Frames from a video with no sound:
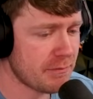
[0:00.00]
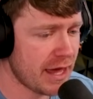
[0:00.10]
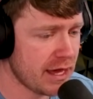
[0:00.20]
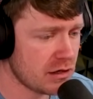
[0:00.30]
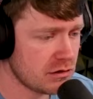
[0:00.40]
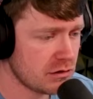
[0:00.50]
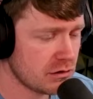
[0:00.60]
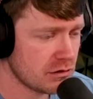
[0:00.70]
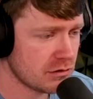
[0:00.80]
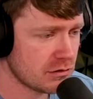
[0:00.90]
Man?
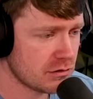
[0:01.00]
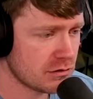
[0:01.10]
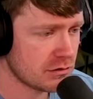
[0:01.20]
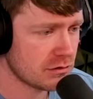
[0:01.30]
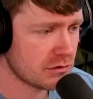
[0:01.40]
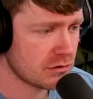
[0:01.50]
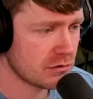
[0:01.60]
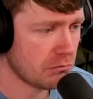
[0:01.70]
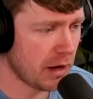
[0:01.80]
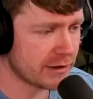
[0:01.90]

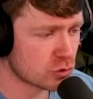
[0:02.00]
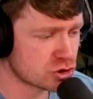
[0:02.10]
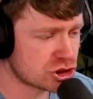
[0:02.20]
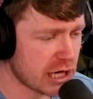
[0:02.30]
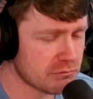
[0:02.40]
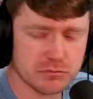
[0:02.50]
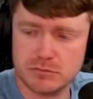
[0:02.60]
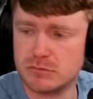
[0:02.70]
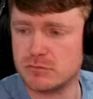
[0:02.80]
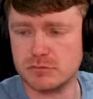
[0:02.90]
Michael J.
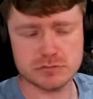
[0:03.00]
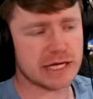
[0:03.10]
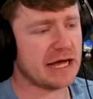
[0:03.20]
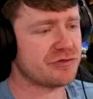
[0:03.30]
They got